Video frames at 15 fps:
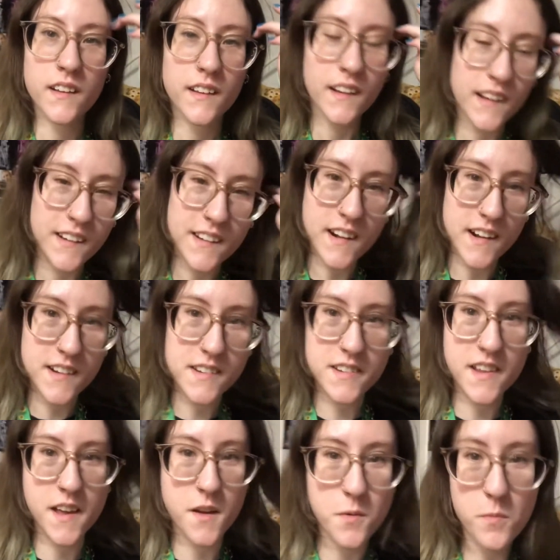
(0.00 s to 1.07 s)
Hey guys,
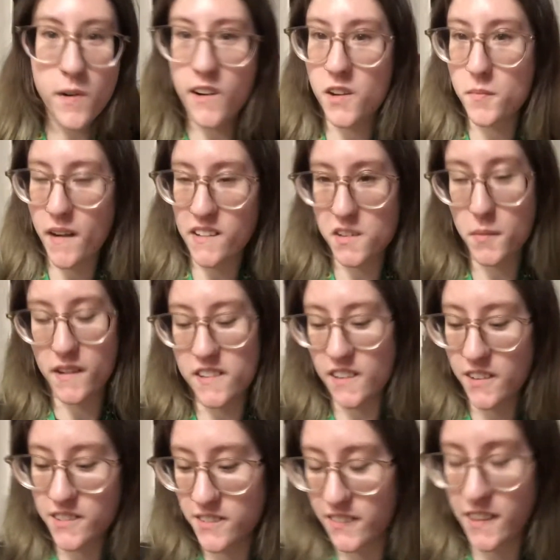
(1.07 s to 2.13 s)
welcome back to my
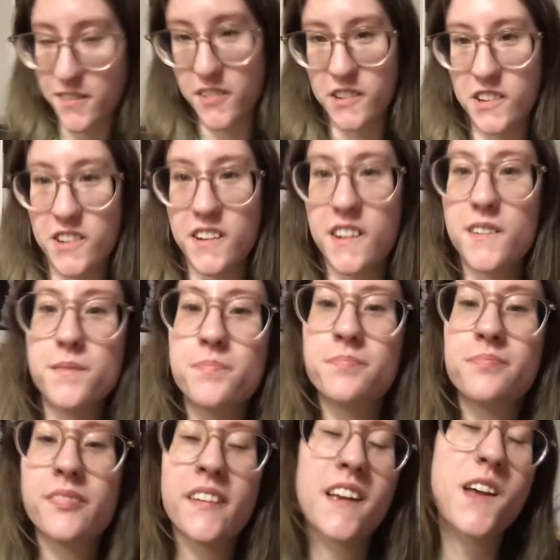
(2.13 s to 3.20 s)
channel. If you're new here,
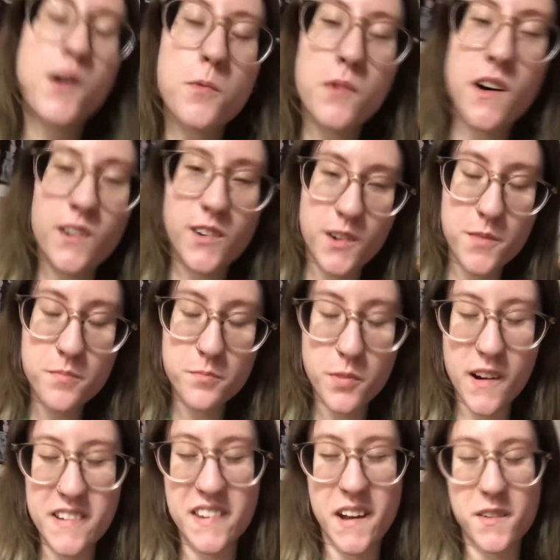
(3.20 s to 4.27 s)
welcome.
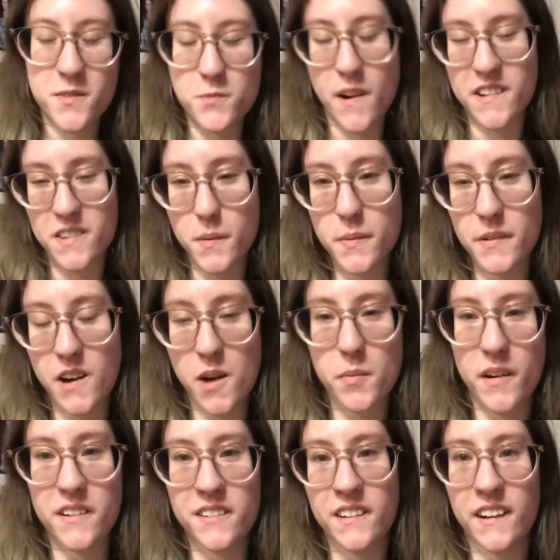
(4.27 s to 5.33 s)
Press that red subscribe
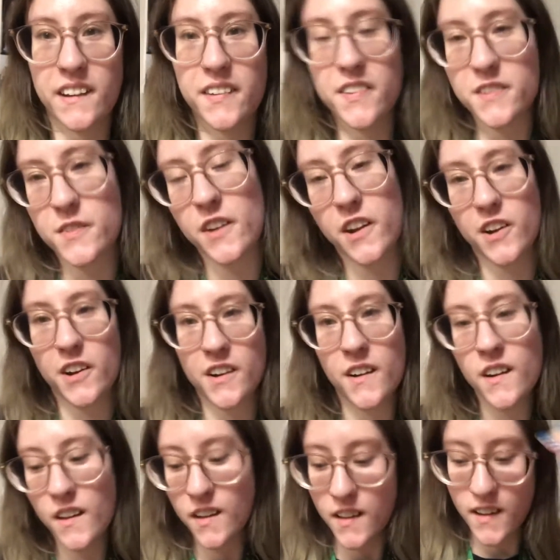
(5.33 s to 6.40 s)
button and give this video
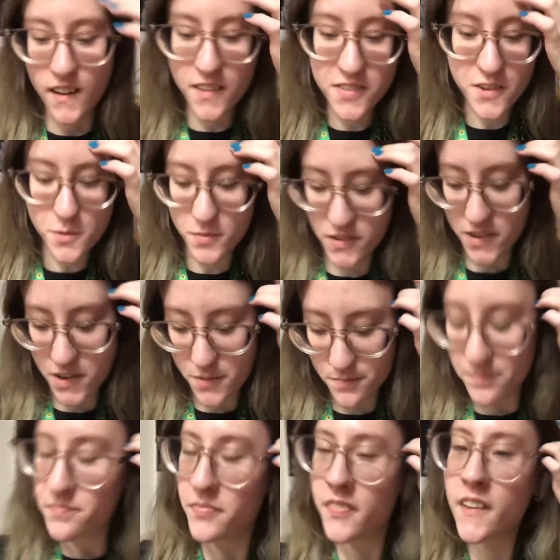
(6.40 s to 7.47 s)
a thumbs up.
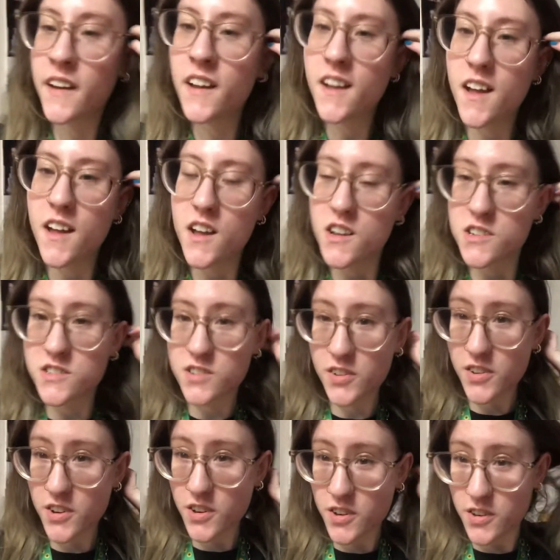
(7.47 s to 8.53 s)

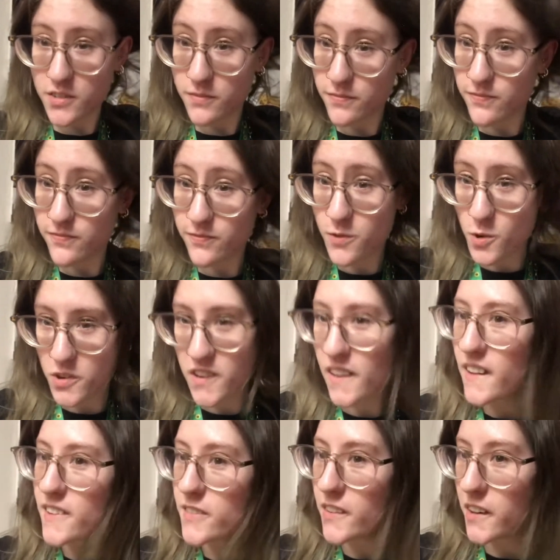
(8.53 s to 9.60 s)
So for
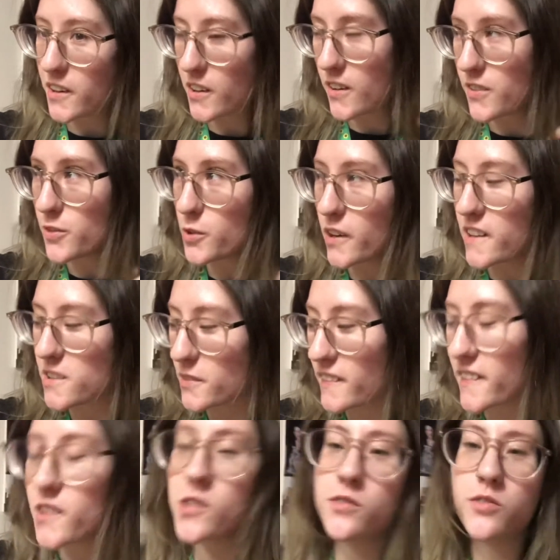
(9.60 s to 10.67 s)
today's video, I thought I'd do a
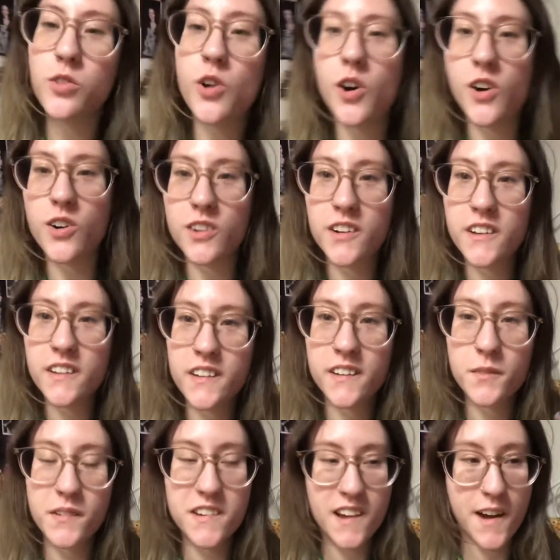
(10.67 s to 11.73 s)
little vlog,
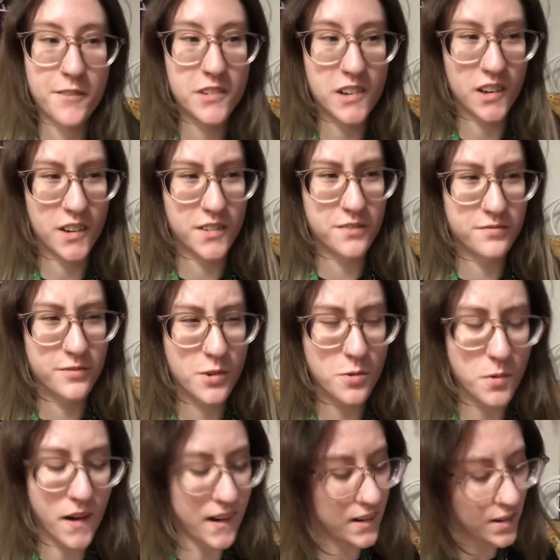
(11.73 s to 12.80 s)
which I haven't done for a
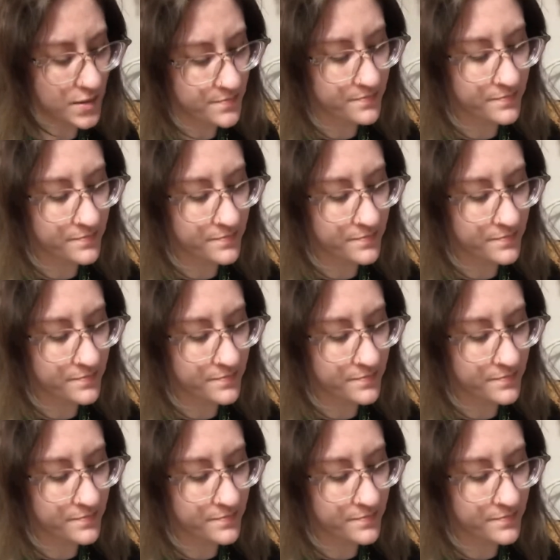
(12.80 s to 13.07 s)
while.